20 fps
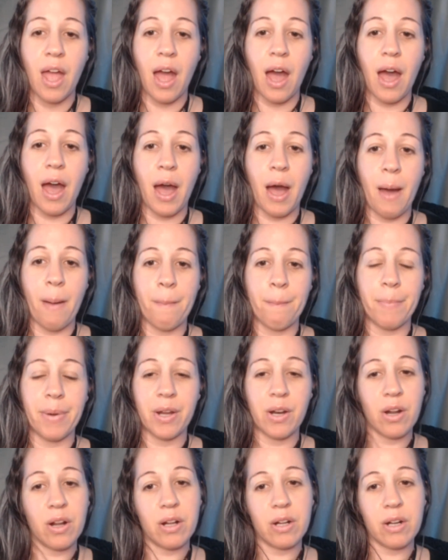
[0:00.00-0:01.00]

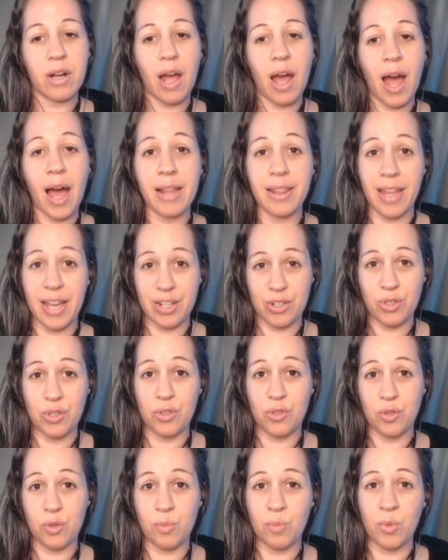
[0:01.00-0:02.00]
but I like to
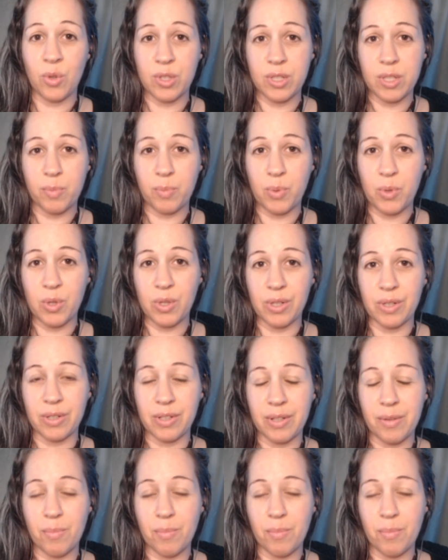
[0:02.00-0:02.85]
do multiple